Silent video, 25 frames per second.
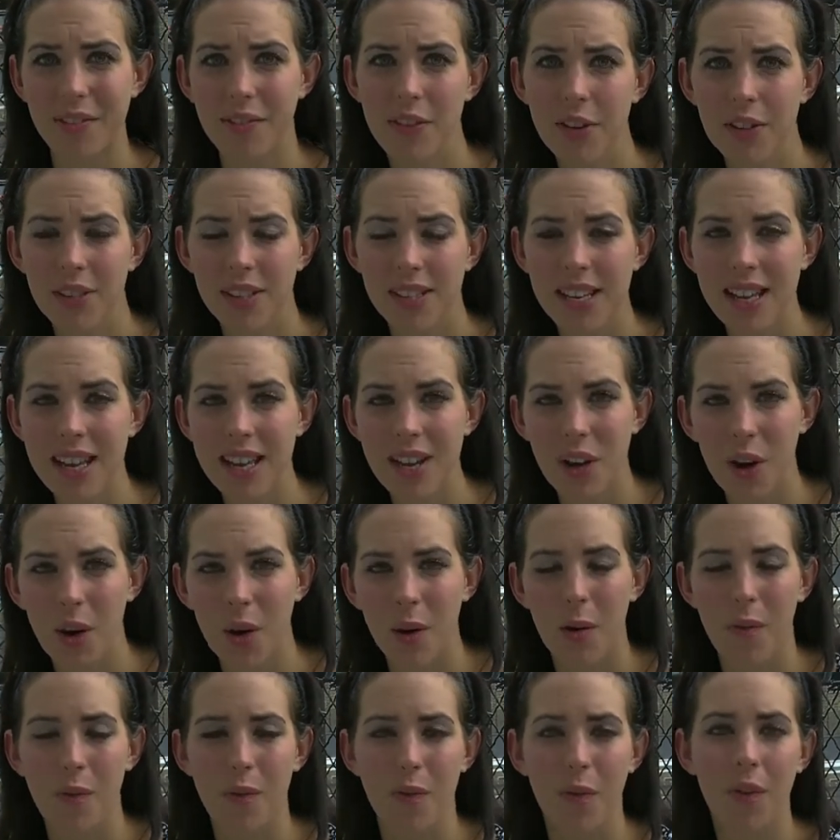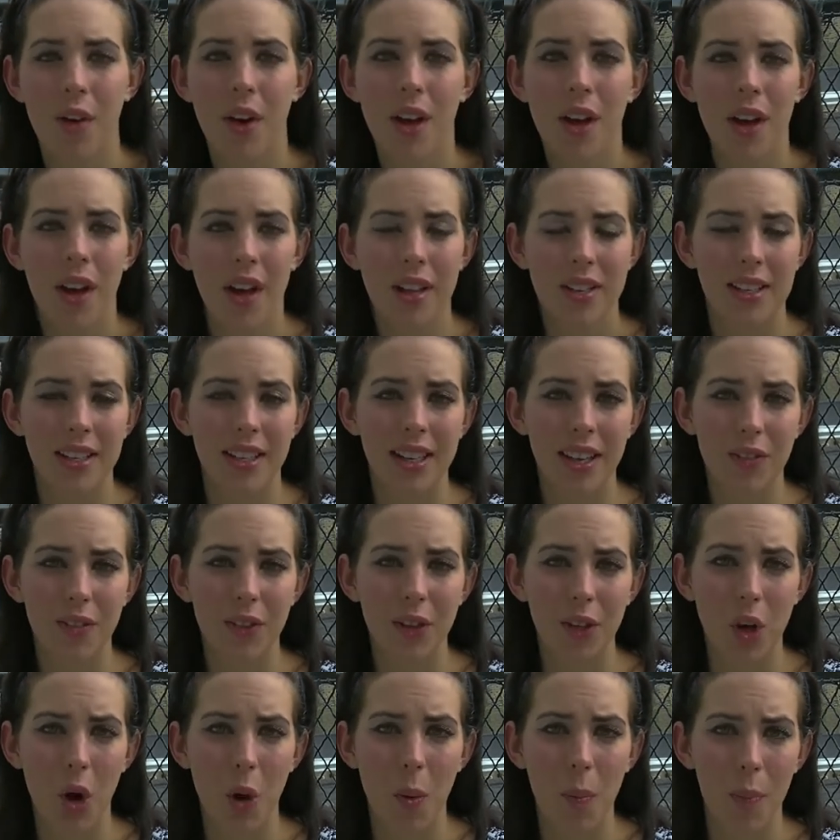If you sneak off to give
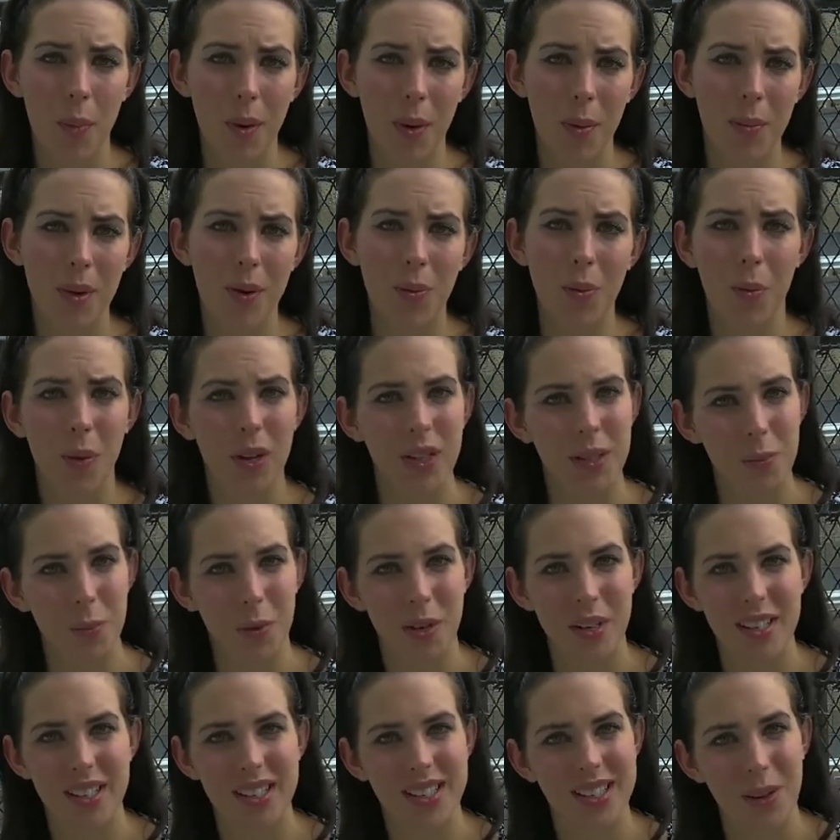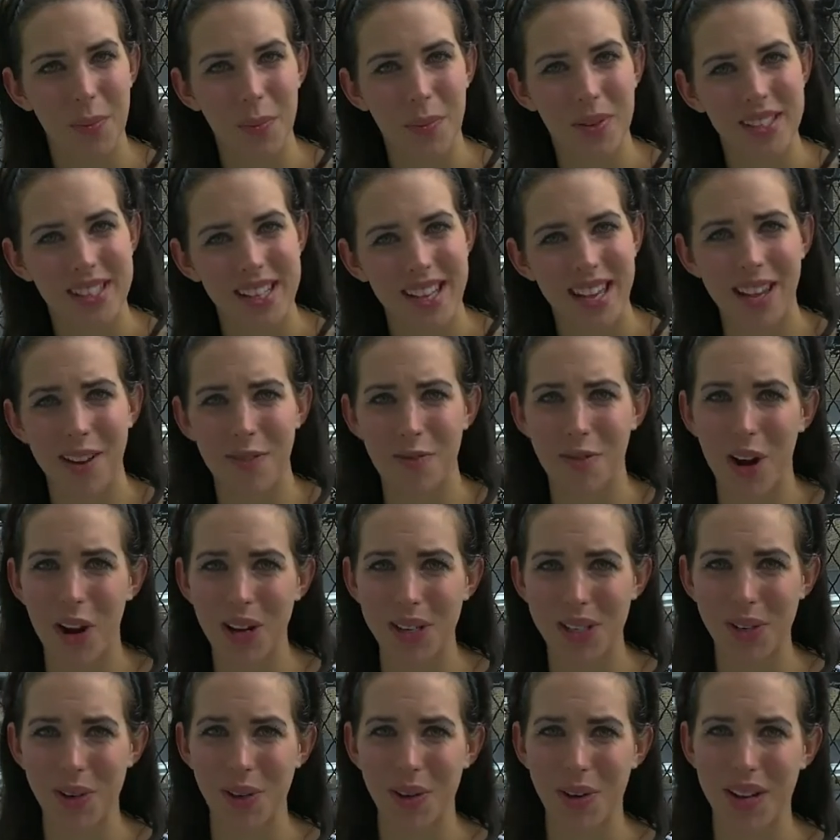the compliment, whisper it in someone's ear,
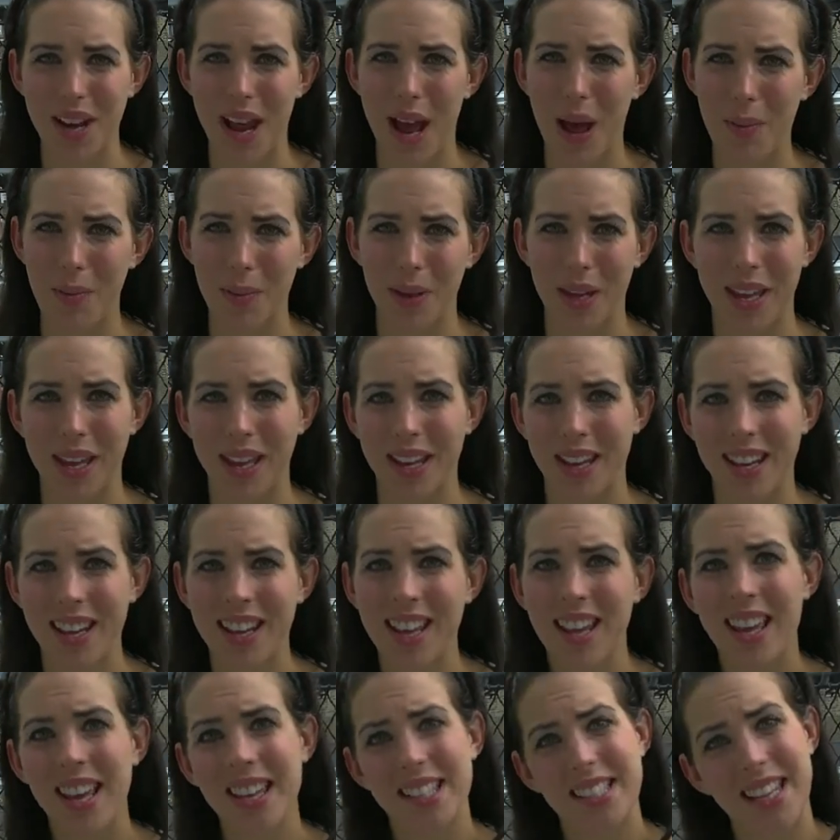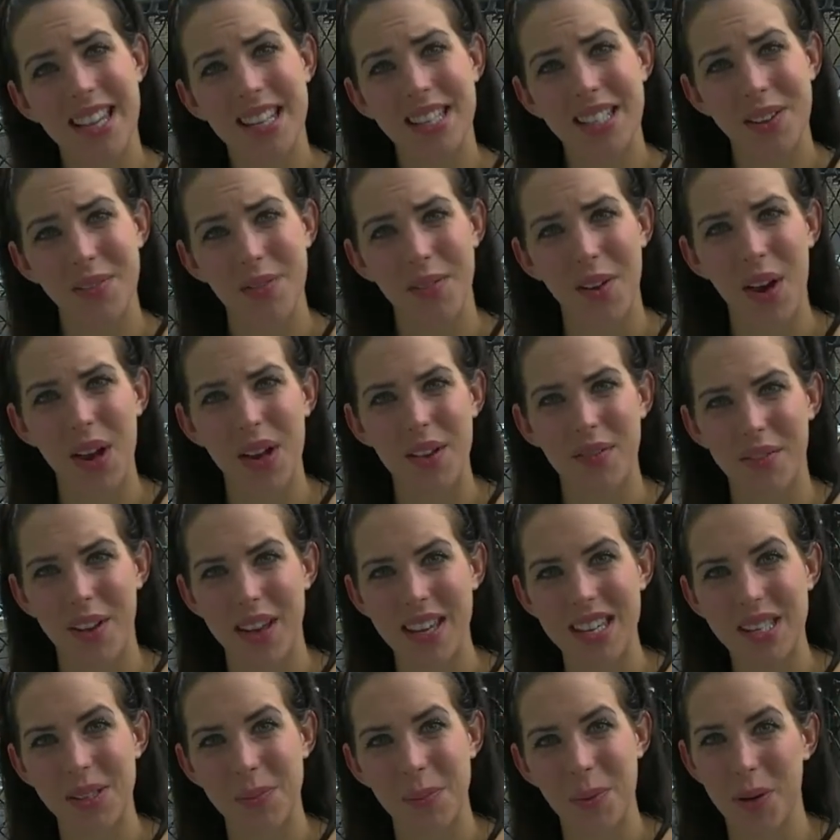write it on a napkin, send it via
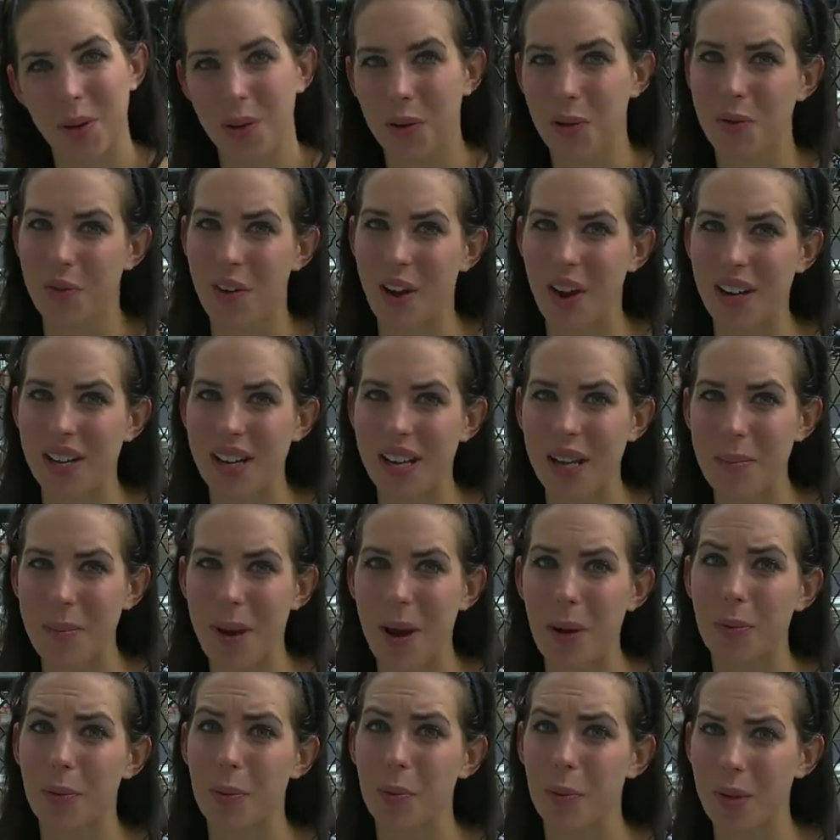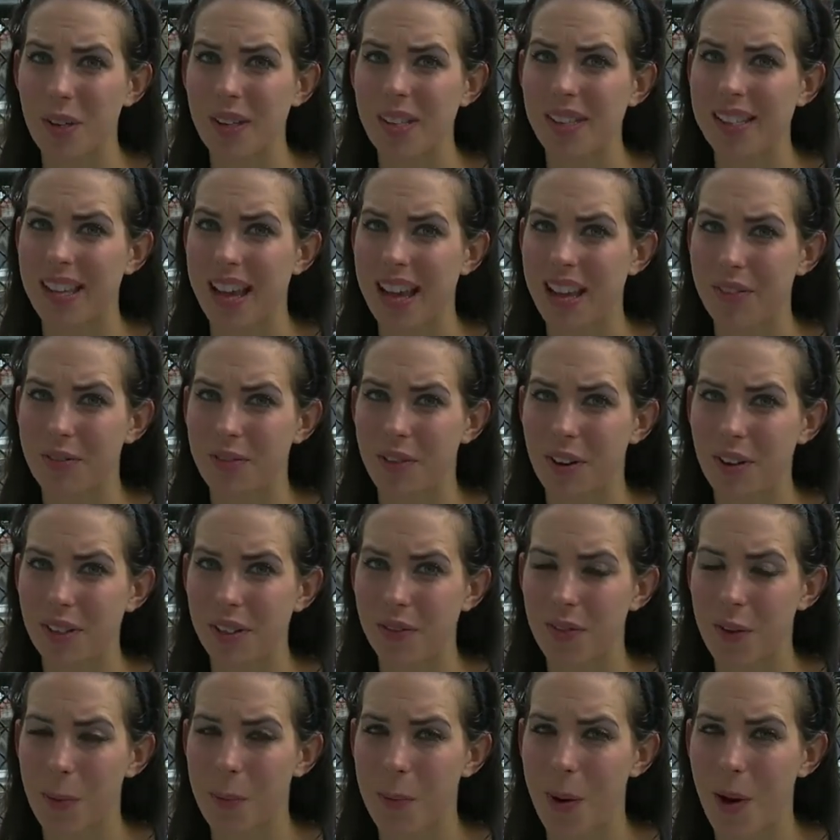Facebook or via an email but wouldn't say it in
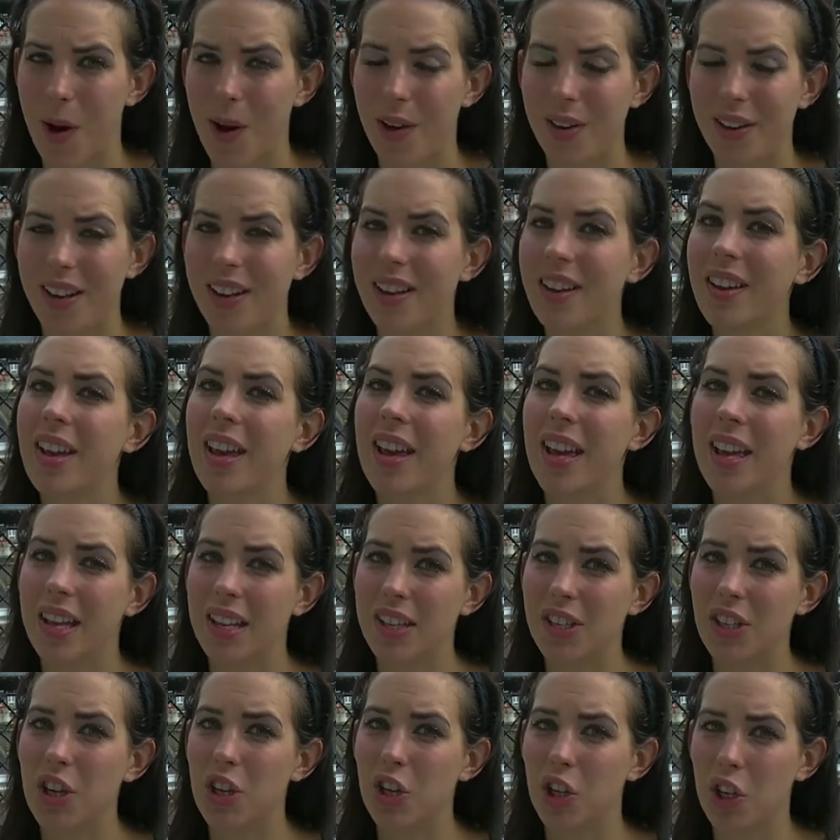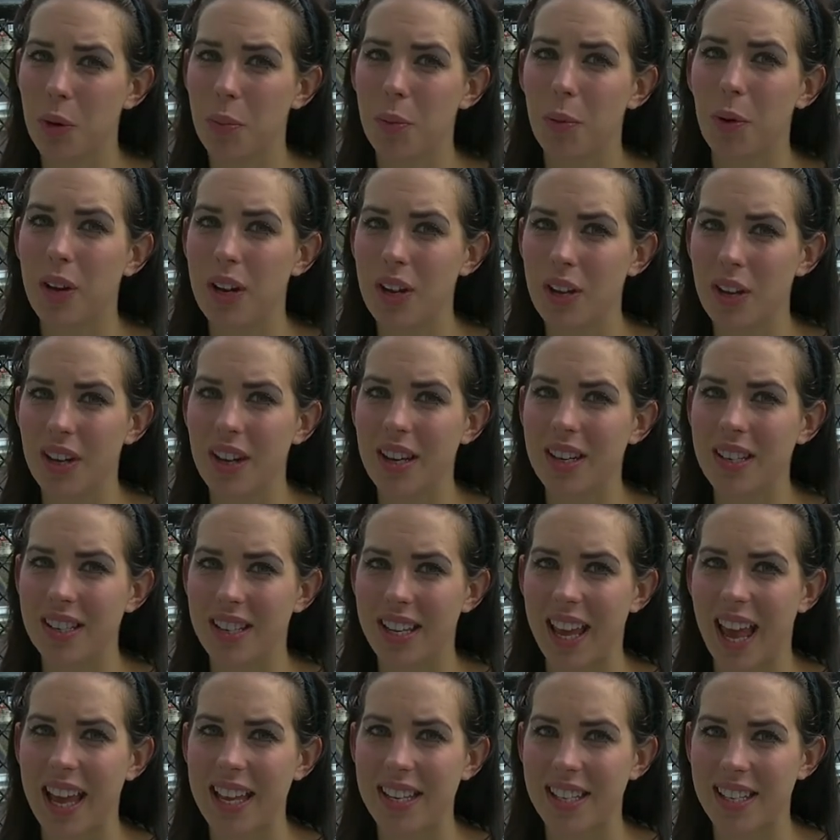front of your partner, it's usually a pretty good
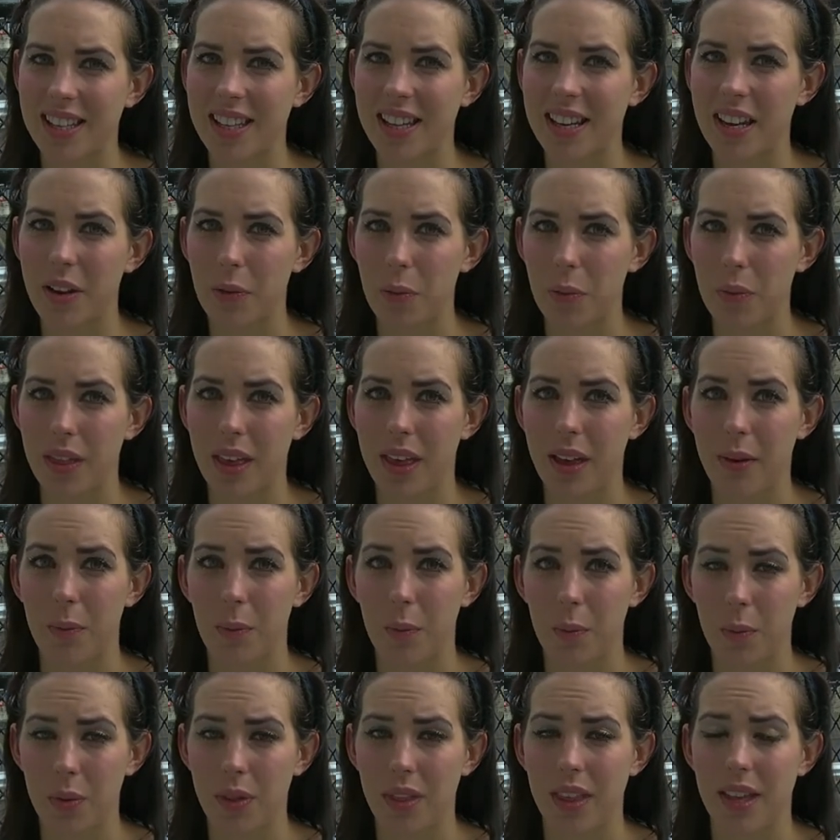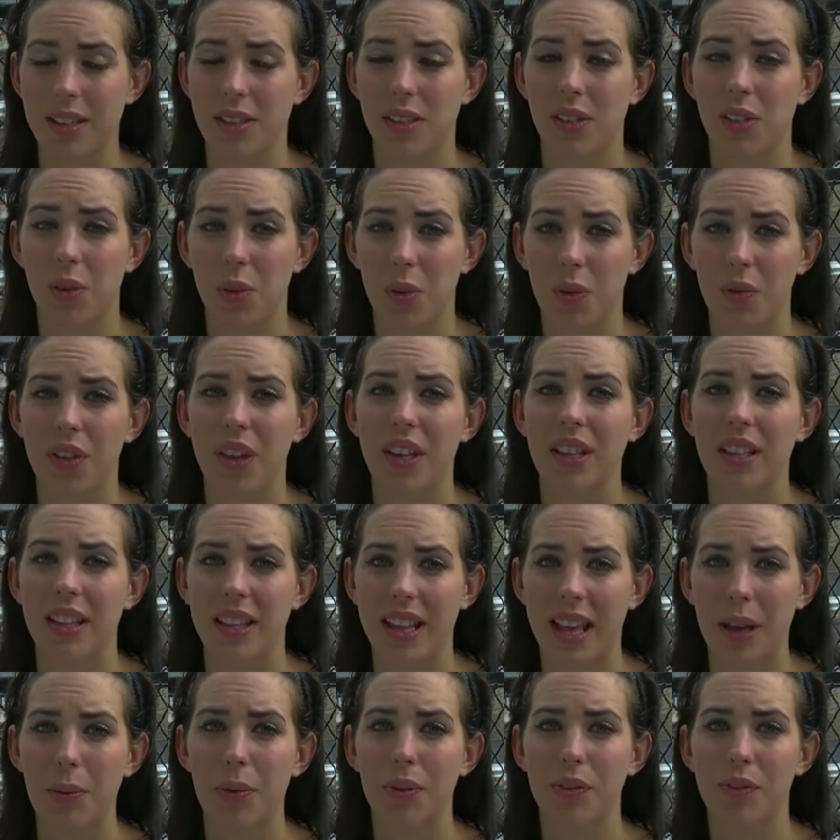indicator that that's the sort of thing
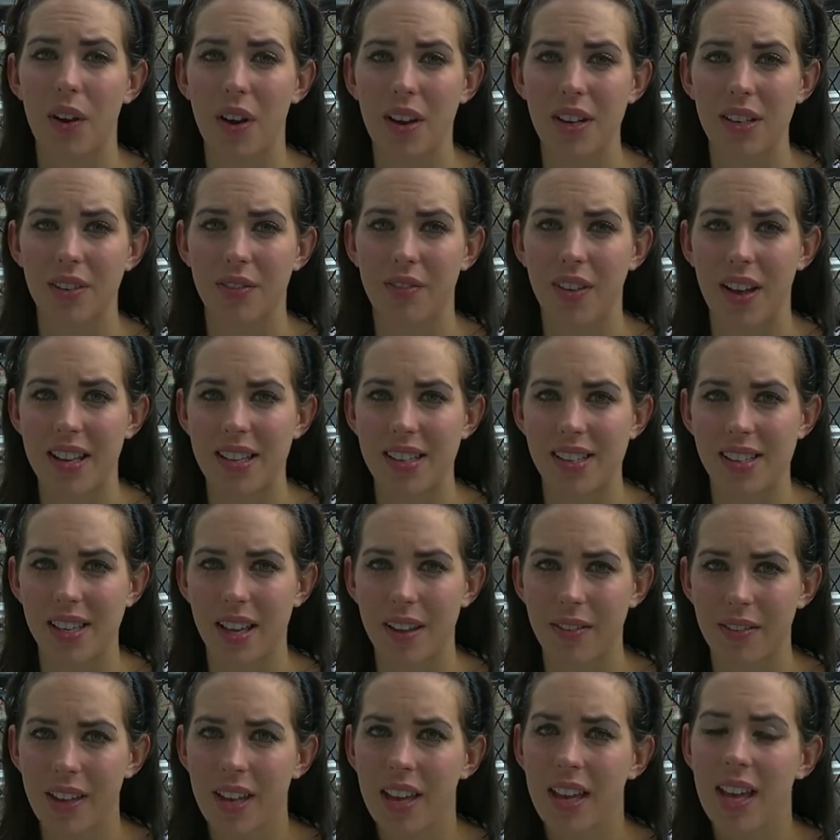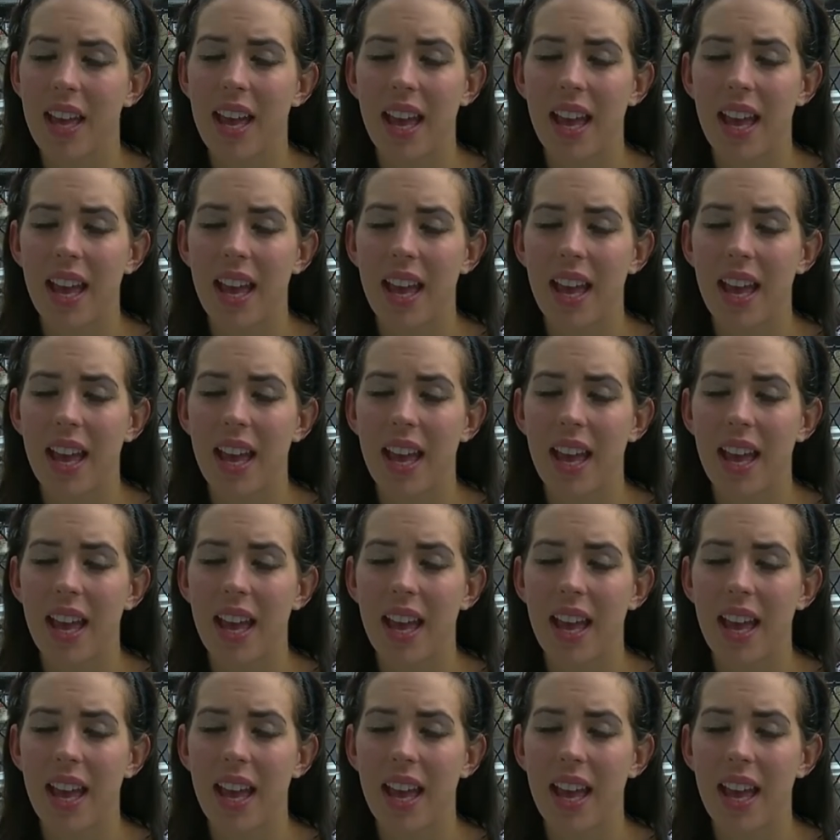that they would find offensive.